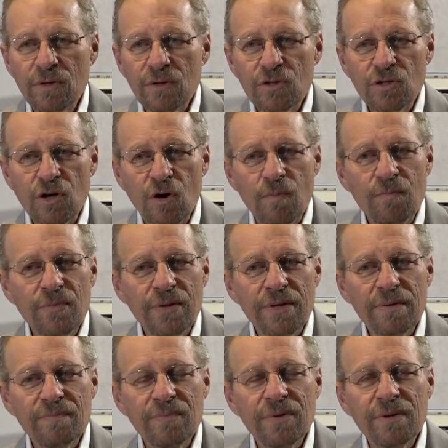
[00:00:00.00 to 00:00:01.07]
So
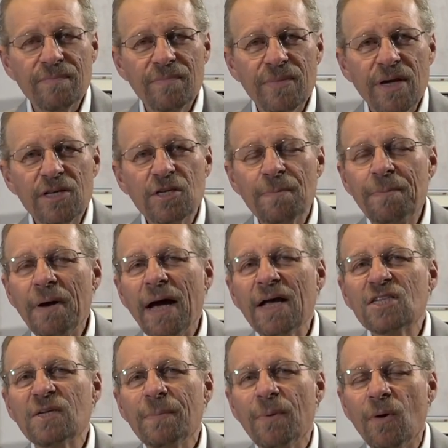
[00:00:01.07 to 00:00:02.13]
is it
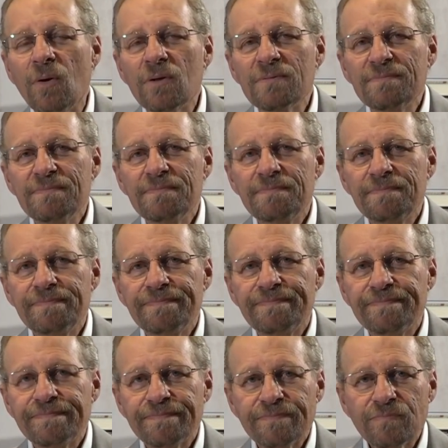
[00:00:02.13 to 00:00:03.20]
possible
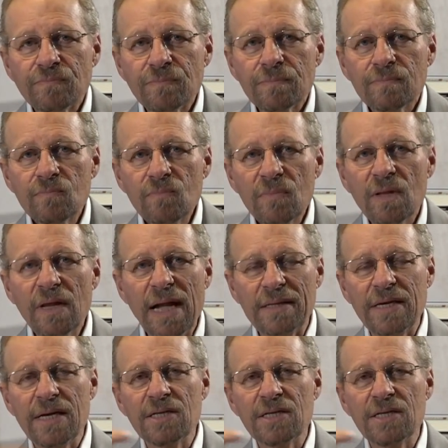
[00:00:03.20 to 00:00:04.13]
that the